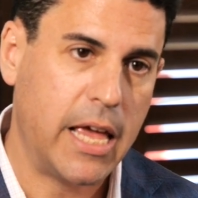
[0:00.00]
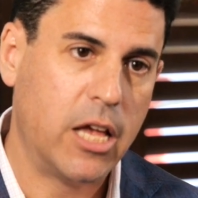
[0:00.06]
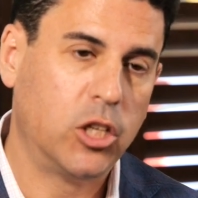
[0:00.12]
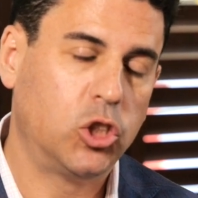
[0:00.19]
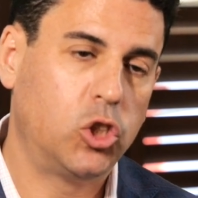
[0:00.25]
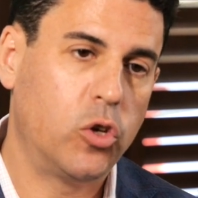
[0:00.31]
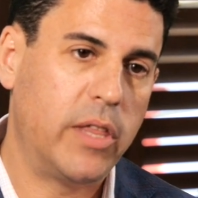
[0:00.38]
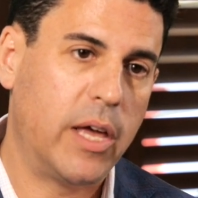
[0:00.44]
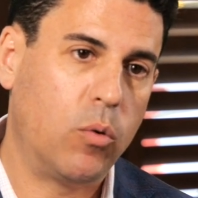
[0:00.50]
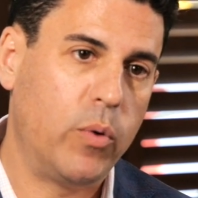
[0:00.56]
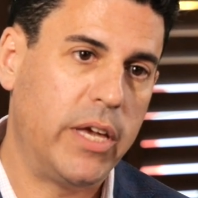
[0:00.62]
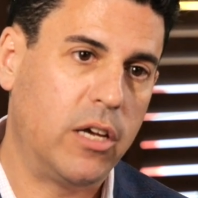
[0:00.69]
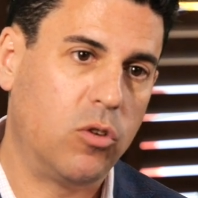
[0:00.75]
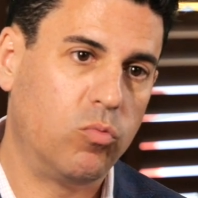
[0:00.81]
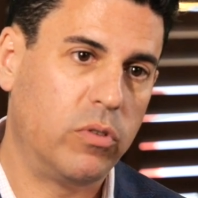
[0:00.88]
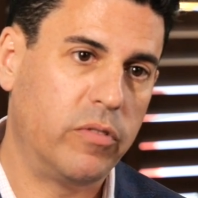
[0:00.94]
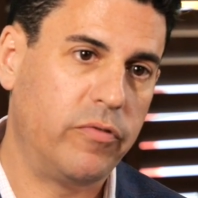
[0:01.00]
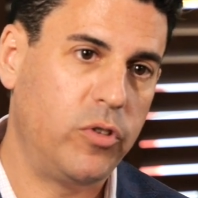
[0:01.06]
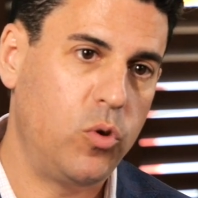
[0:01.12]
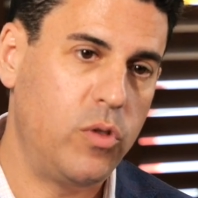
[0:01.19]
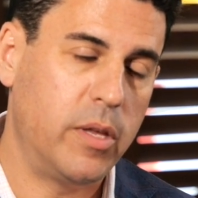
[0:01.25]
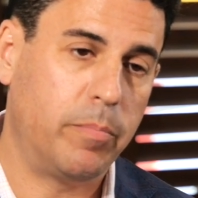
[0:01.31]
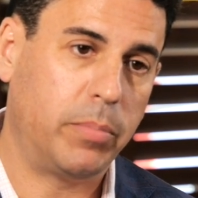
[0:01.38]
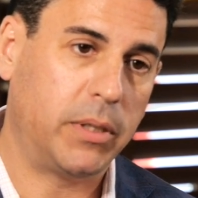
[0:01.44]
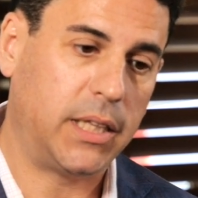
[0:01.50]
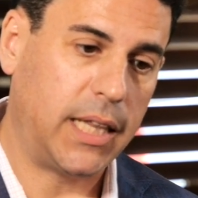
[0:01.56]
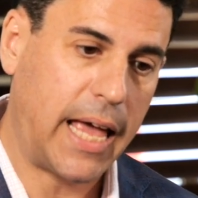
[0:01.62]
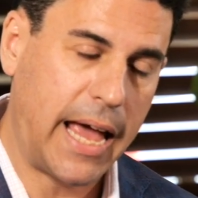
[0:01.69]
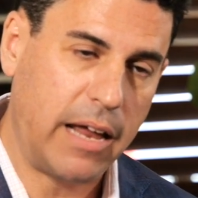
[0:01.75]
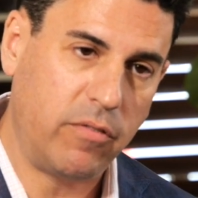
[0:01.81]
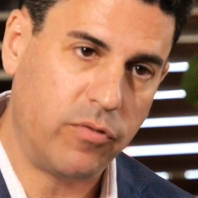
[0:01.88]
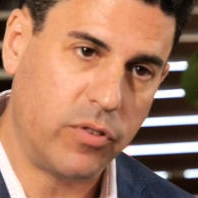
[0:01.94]
so that we can review the
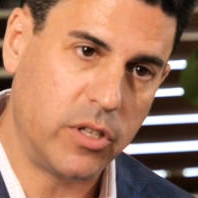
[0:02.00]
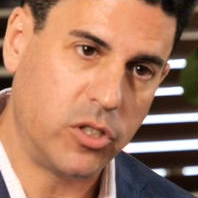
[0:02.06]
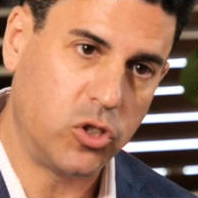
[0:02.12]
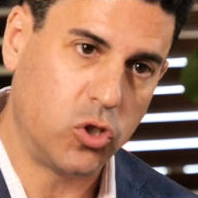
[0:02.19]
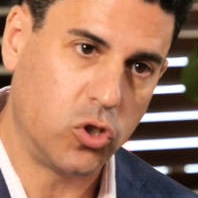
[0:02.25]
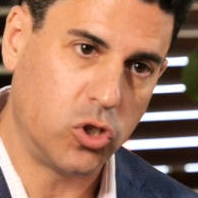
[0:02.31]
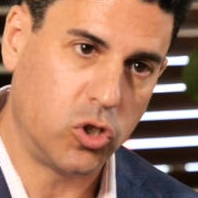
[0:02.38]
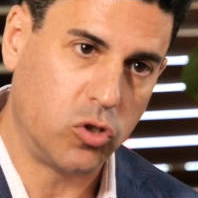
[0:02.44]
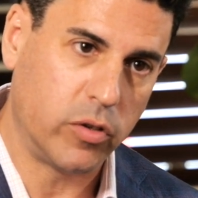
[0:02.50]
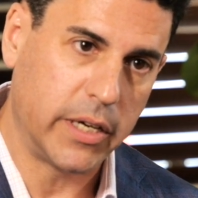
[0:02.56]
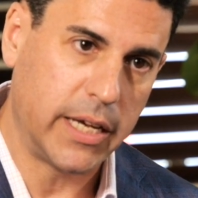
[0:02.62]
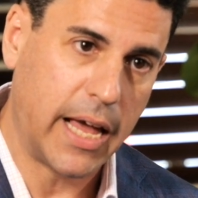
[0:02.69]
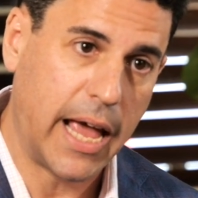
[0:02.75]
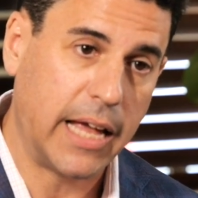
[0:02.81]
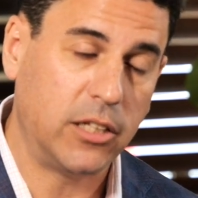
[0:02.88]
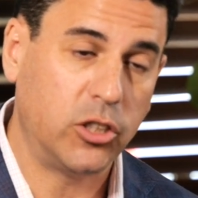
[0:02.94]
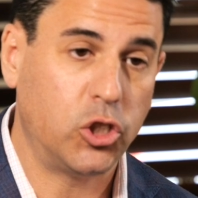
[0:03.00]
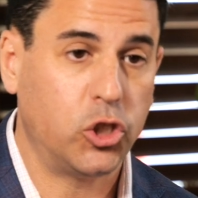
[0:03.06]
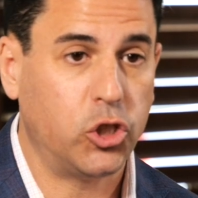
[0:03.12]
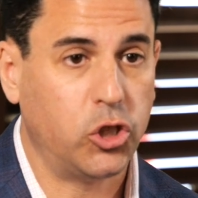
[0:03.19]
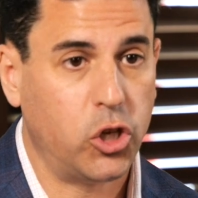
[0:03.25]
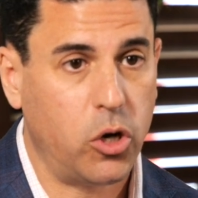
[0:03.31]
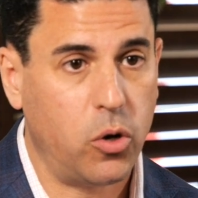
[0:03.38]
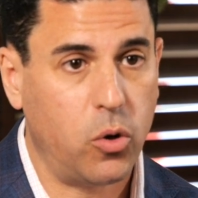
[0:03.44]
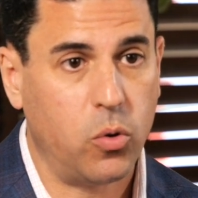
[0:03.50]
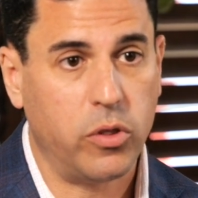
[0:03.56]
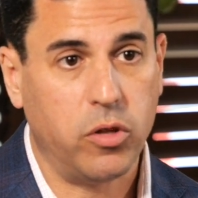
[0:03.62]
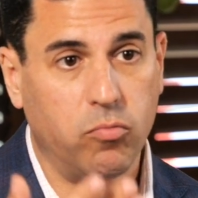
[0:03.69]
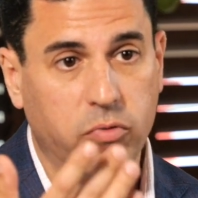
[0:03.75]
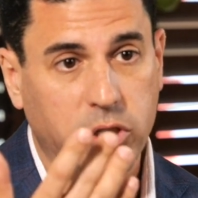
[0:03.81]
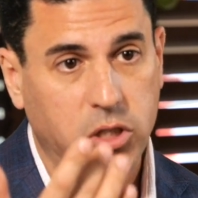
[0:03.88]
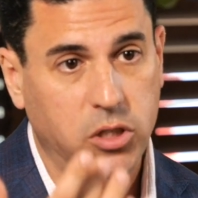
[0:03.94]
plan for the surgery and show the
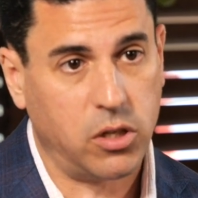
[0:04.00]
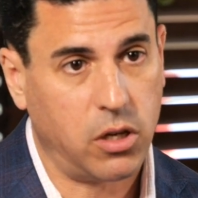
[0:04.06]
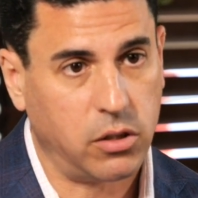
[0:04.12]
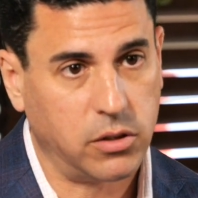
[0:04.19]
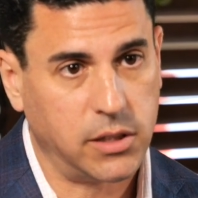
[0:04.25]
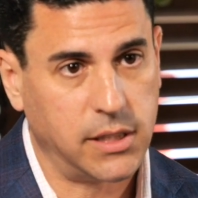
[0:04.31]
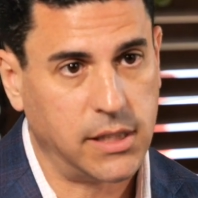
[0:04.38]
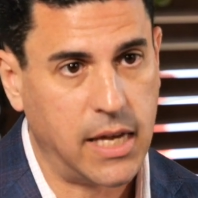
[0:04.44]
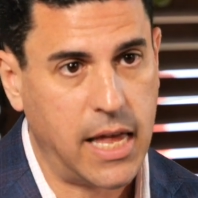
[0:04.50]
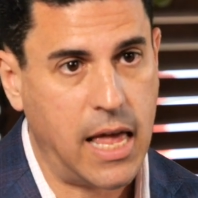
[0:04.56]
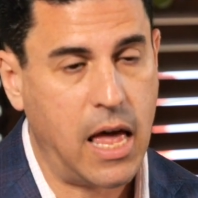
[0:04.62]
results